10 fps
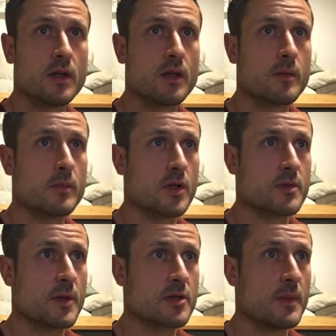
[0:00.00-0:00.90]
mods,
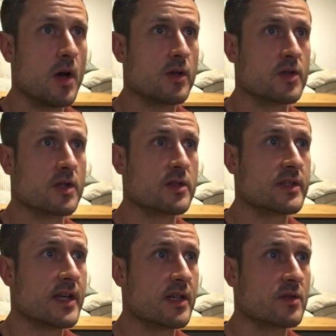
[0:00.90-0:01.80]
because
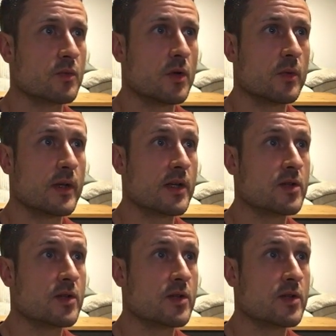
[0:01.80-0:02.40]
that's what we like to...